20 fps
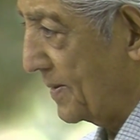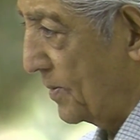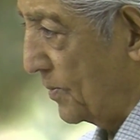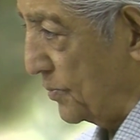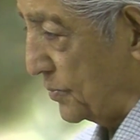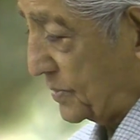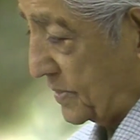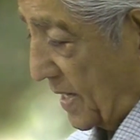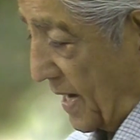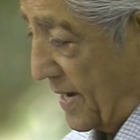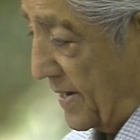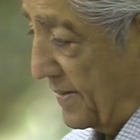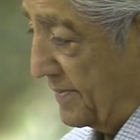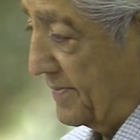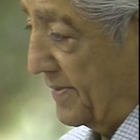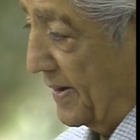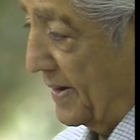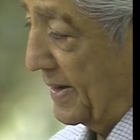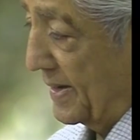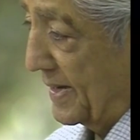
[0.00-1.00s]
which I have
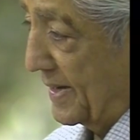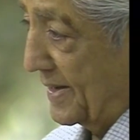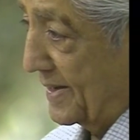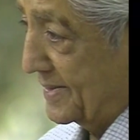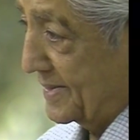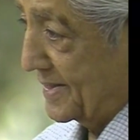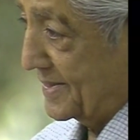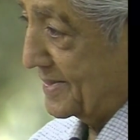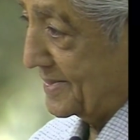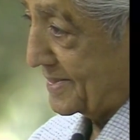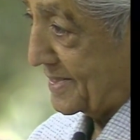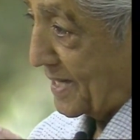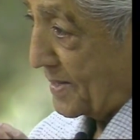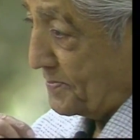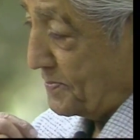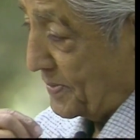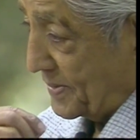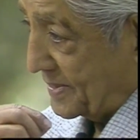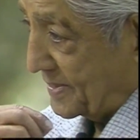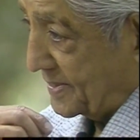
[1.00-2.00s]

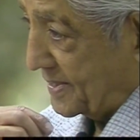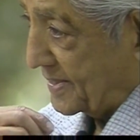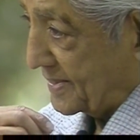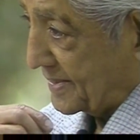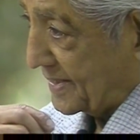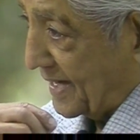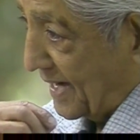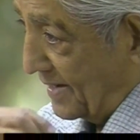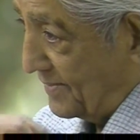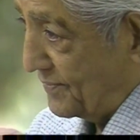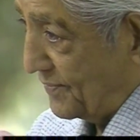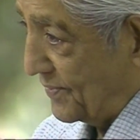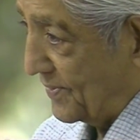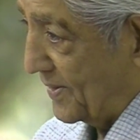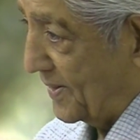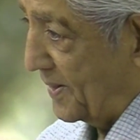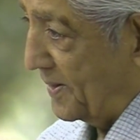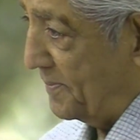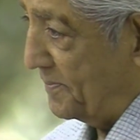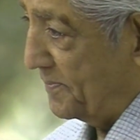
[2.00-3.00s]
separated
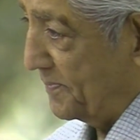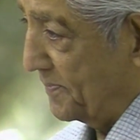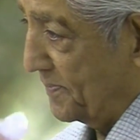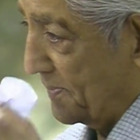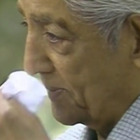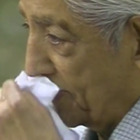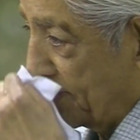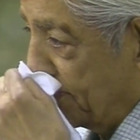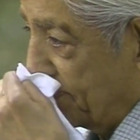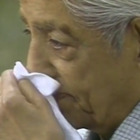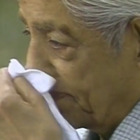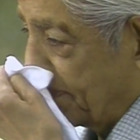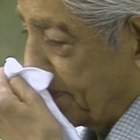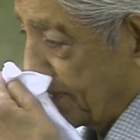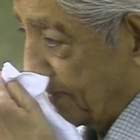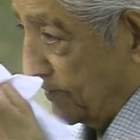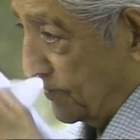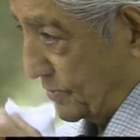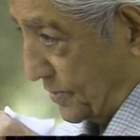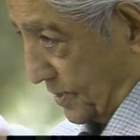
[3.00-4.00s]
carefully,
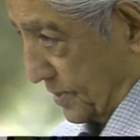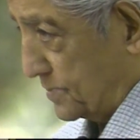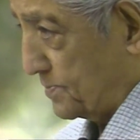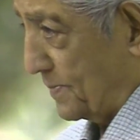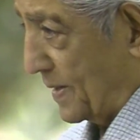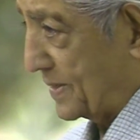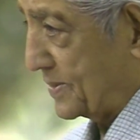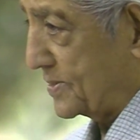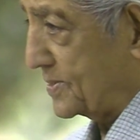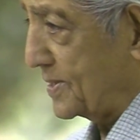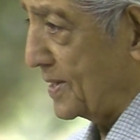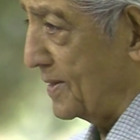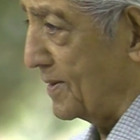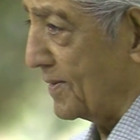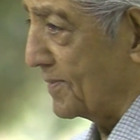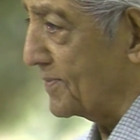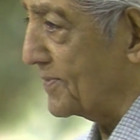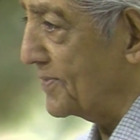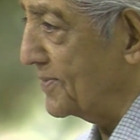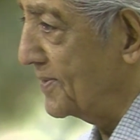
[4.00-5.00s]
which is
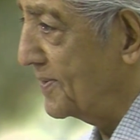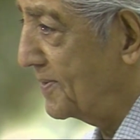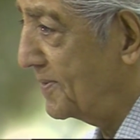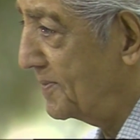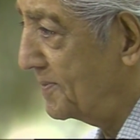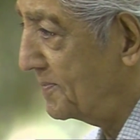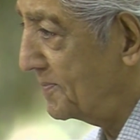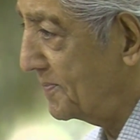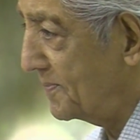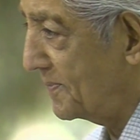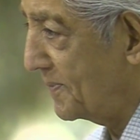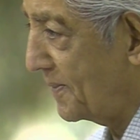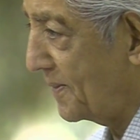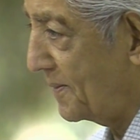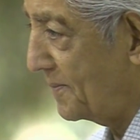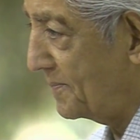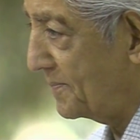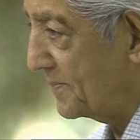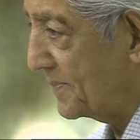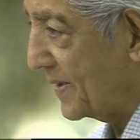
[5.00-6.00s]
myself.
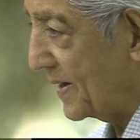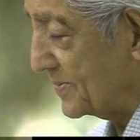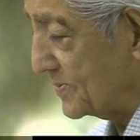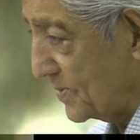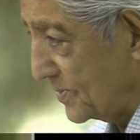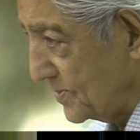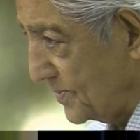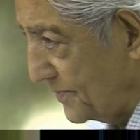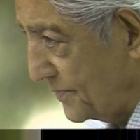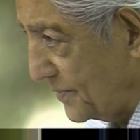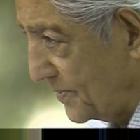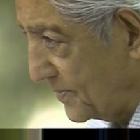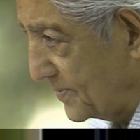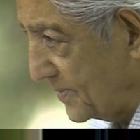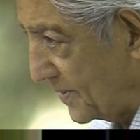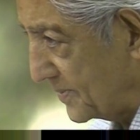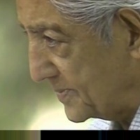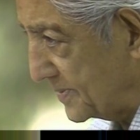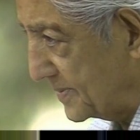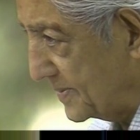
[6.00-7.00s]
I don't know if you've
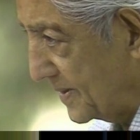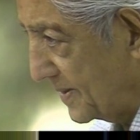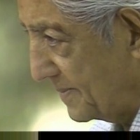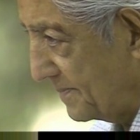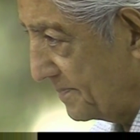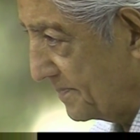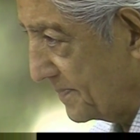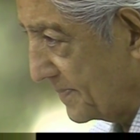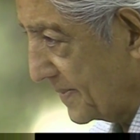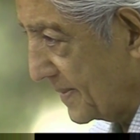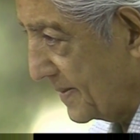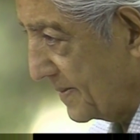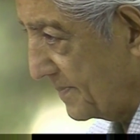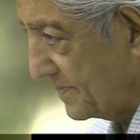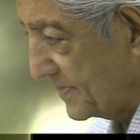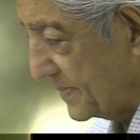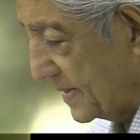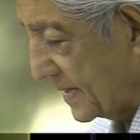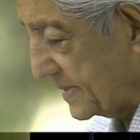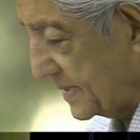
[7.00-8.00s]
gone,
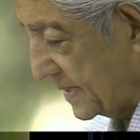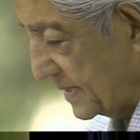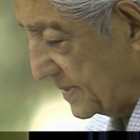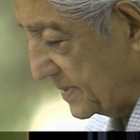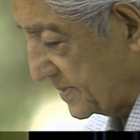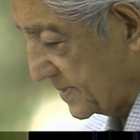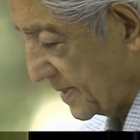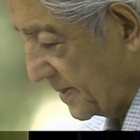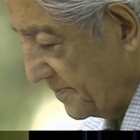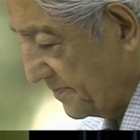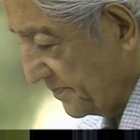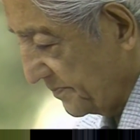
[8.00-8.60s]
that is.